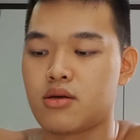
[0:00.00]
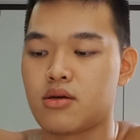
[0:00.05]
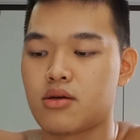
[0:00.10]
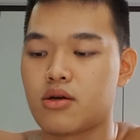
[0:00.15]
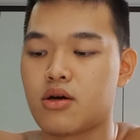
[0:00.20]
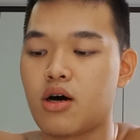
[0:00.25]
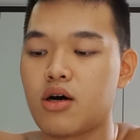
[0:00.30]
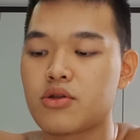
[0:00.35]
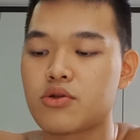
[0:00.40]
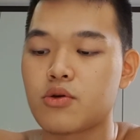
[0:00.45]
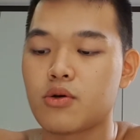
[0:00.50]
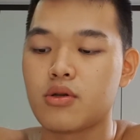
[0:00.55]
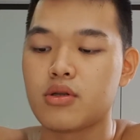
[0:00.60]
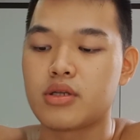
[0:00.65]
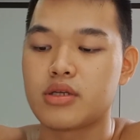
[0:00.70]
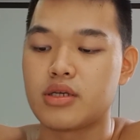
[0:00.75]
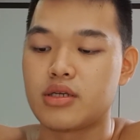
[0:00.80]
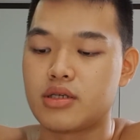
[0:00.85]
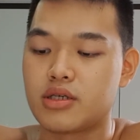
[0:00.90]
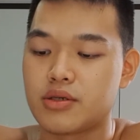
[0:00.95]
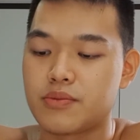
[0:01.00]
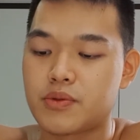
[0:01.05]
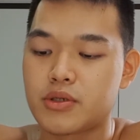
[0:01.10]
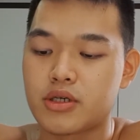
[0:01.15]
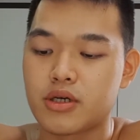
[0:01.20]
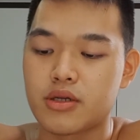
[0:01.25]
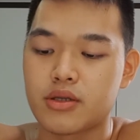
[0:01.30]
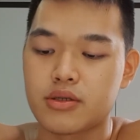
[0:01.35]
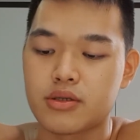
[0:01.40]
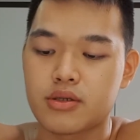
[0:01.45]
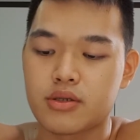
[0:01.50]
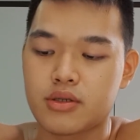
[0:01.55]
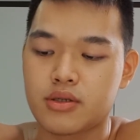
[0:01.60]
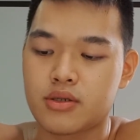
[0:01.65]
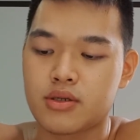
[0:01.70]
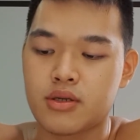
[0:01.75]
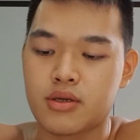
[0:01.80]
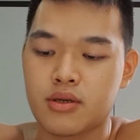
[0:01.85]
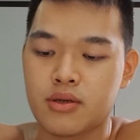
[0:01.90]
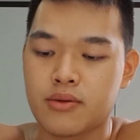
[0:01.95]
God told the Egyptians,
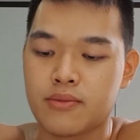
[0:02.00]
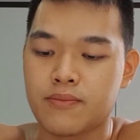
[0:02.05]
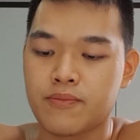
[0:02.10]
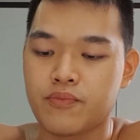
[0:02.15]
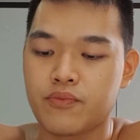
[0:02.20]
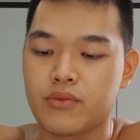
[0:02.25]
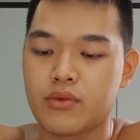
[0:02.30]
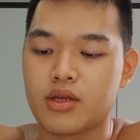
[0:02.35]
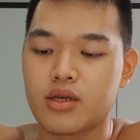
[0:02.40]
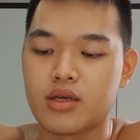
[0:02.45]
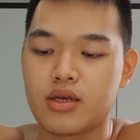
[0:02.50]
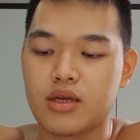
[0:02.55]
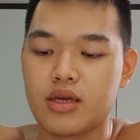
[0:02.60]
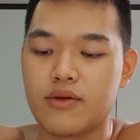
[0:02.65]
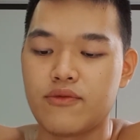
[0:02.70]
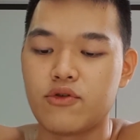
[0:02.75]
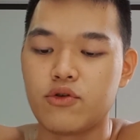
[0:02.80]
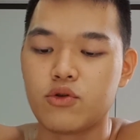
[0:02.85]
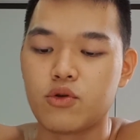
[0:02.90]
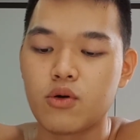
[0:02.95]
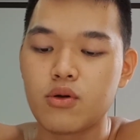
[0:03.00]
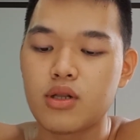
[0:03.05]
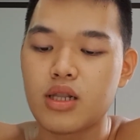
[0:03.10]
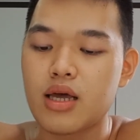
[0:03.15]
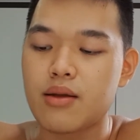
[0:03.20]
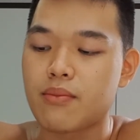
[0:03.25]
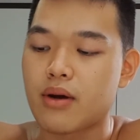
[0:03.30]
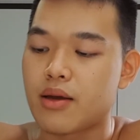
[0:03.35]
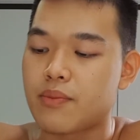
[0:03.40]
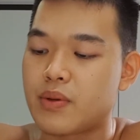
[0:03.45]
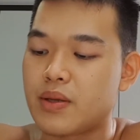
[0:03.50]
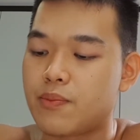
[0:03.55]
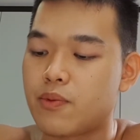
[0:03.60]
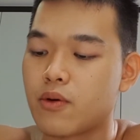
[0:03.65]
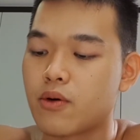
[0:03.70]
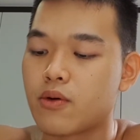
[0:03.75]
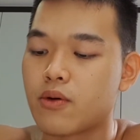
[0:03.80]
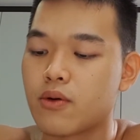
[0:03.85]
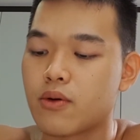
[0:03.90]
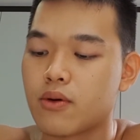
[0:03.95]
If you don't let my
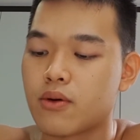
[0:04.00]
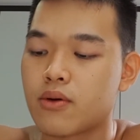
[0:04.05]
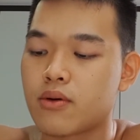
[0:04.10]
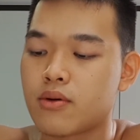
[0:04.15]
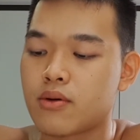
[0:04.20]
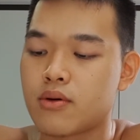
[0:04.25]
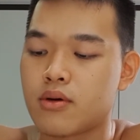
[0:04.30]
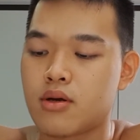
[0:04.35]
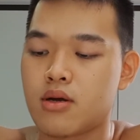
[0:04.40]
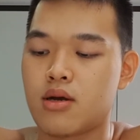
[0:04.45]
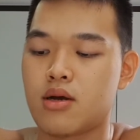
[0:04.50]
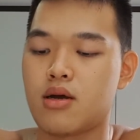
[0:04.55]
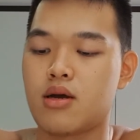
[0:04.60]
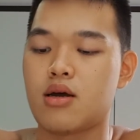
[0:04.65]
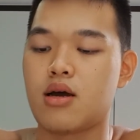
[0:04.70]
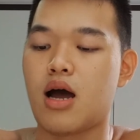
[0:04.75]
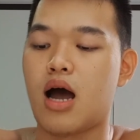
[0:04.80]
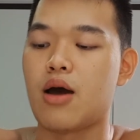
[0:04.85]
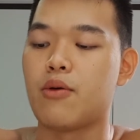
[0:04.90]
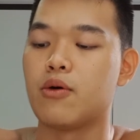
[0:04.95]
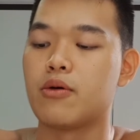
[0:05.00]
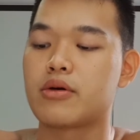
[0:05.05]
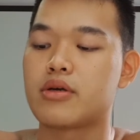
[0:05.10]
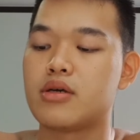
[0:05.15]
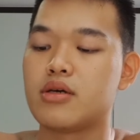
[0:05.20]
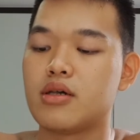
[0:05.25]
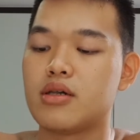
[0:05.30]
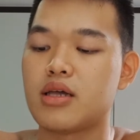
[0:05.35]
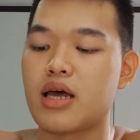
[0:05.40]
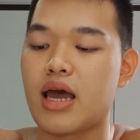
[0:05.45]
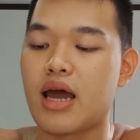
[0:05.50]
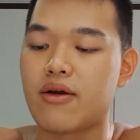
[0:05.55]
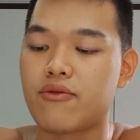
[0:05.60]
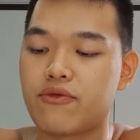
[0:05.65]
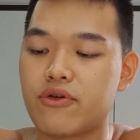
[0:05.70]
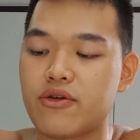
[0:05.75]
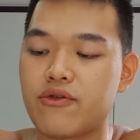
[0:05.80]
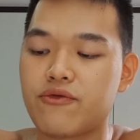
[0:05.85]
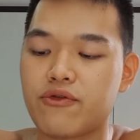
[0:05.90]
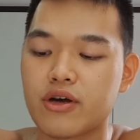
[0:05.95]
people go, I will kill
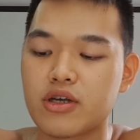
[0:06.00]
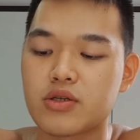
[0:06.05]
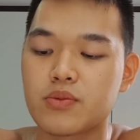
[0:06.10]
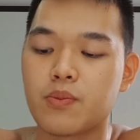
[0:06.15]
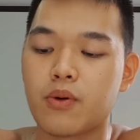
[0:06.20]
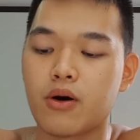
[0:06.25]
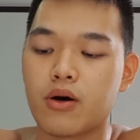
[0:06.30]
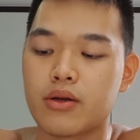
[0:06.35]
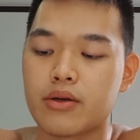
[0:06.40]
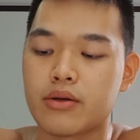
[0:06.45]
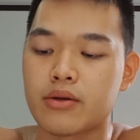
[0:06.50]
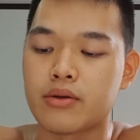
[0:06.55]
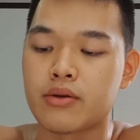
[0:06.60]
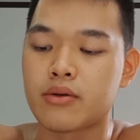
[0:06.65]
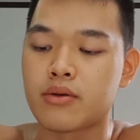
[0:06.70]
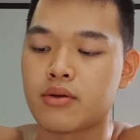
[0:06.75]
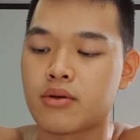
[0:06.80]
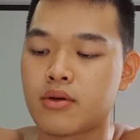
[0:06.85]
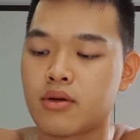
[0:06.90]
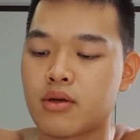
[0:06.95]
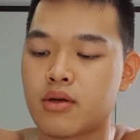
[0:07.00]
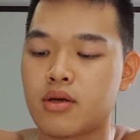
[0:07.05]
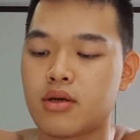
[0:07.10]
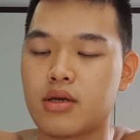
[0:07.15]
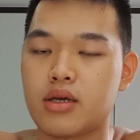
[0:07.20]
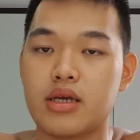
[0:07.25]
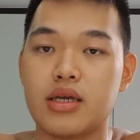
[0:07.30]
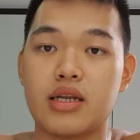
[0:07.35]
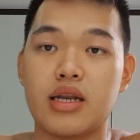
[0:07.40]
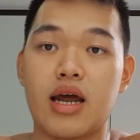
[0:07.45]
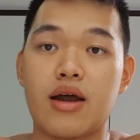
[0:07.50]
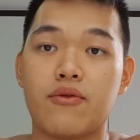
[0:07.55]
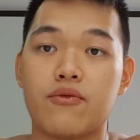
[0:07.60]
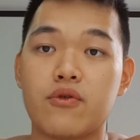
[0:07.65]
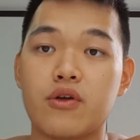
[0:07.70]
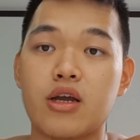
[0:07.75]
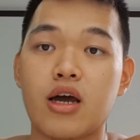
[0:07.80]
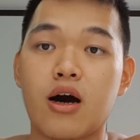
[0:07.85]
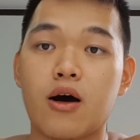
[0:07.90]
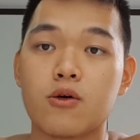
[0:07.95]
every firstborn in
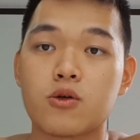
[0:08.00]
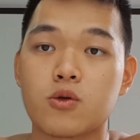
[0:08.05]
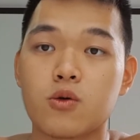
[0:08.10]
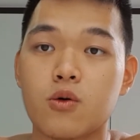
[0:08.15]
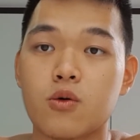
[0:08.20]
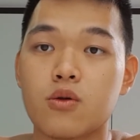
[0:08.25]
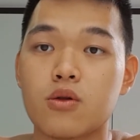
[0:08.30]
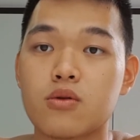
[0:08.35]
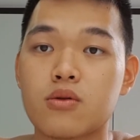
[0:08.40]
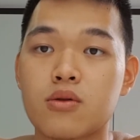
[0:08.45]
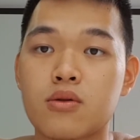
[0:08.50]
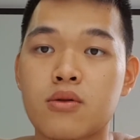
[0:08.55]
every household